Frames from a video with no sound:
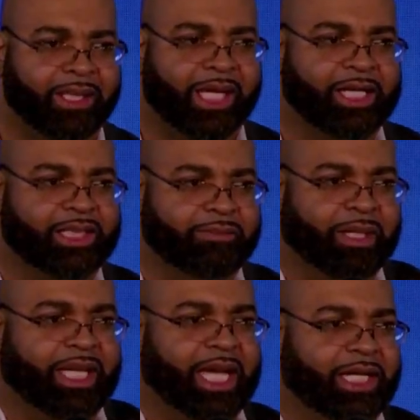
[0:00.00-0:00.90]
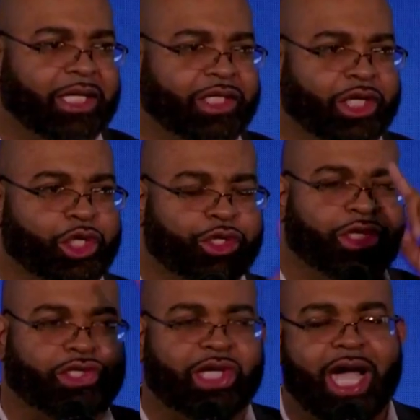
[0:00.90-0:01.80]
Doesn't begin until you
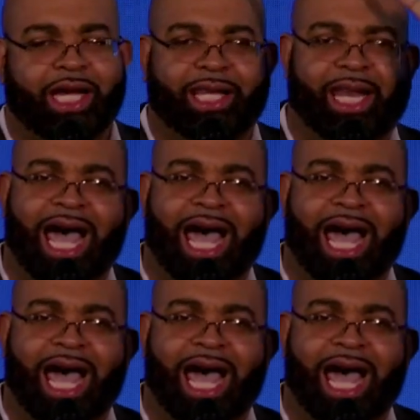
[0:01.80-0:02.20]
decide that